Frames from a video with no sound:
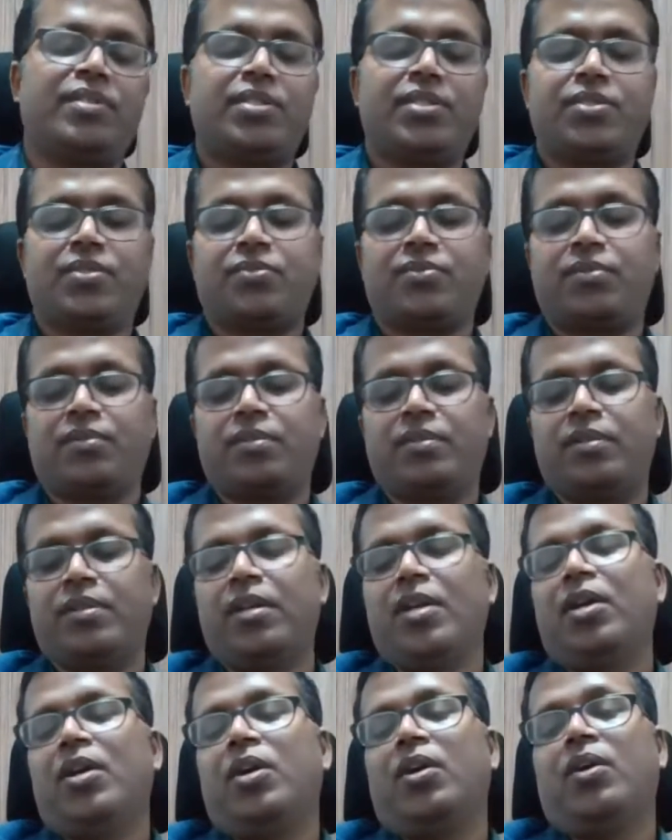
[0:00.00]
progesterone
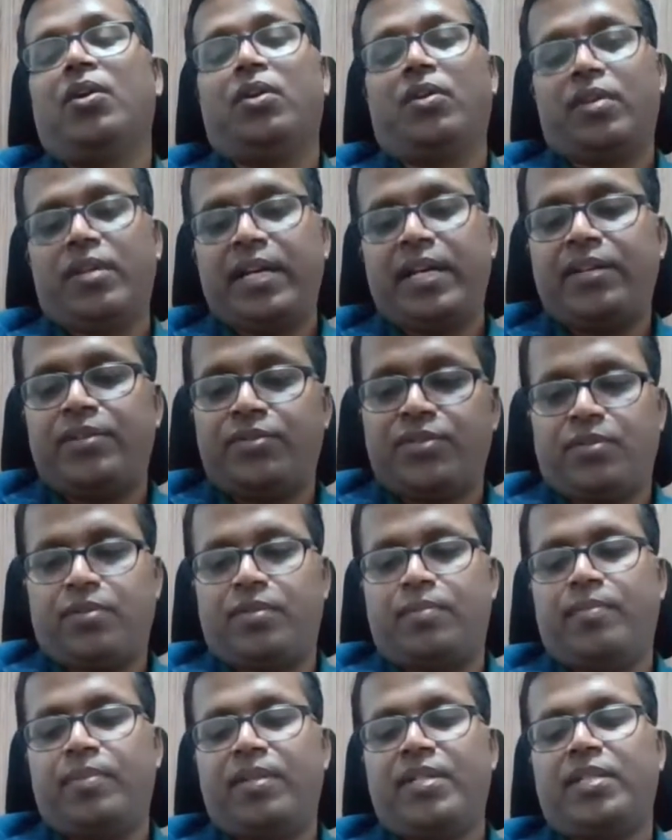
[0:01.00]
or
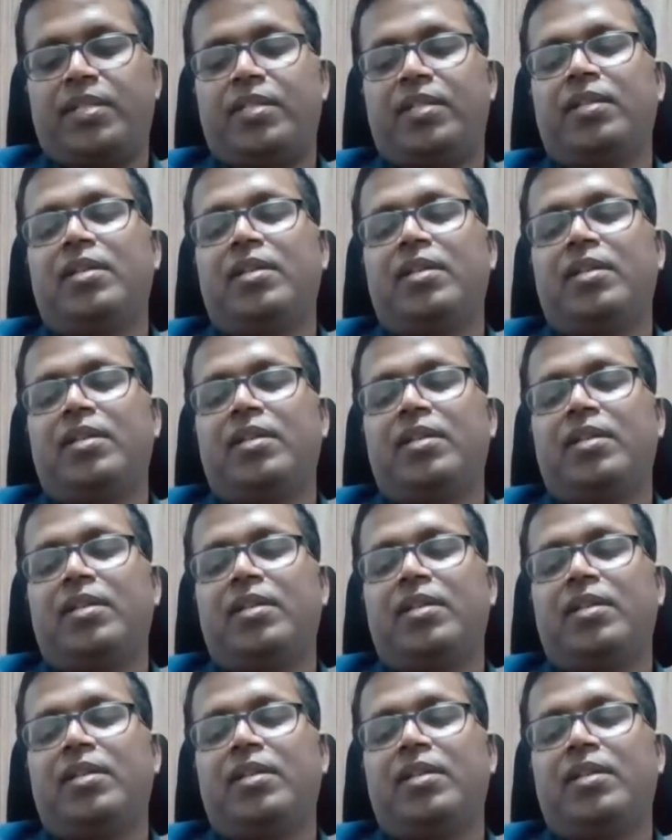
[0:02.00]
dydrogesterone.